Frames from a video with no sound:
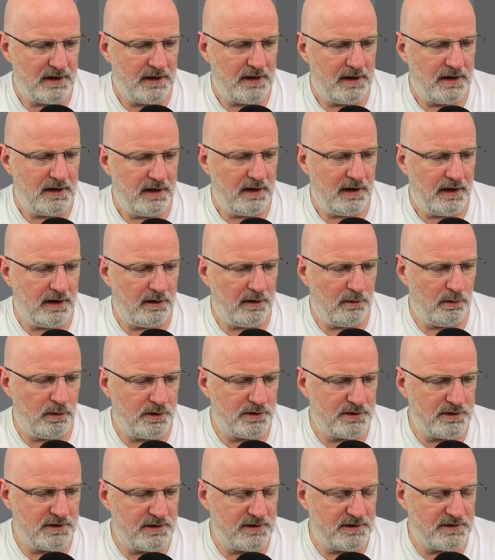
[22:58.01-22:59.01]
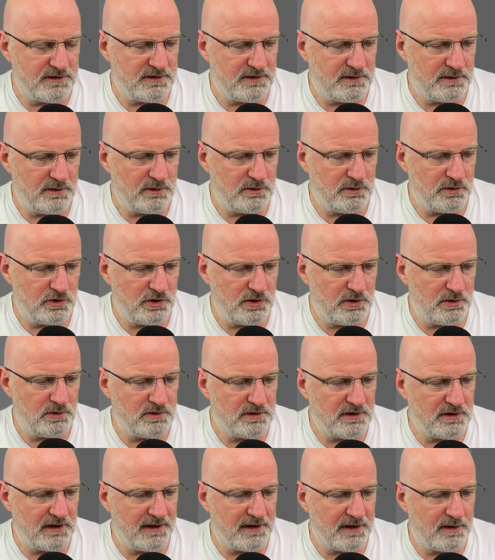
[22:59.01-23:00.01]
And I want you to
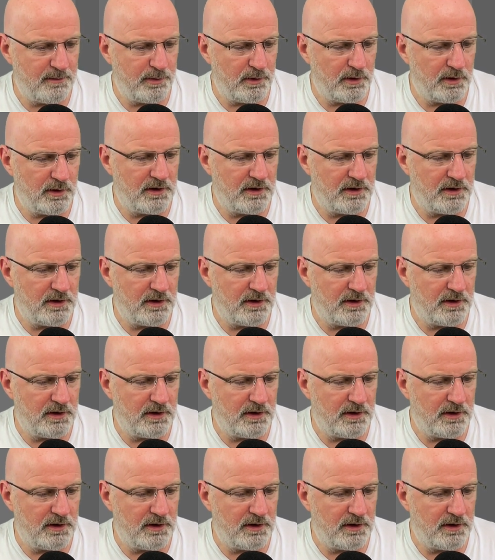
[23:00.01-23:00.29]
click a button in